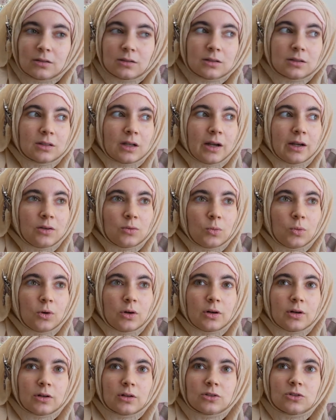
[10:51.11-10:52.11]
sight
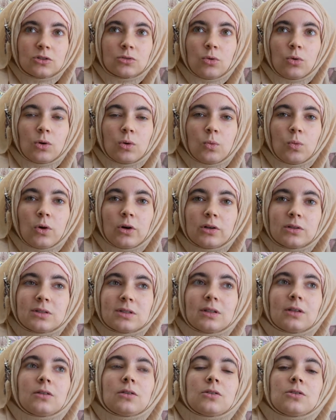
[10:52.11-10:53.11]
words or
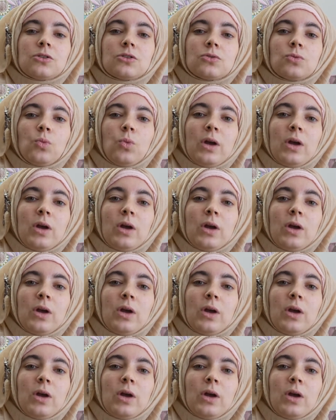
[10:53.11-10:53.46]
words that are just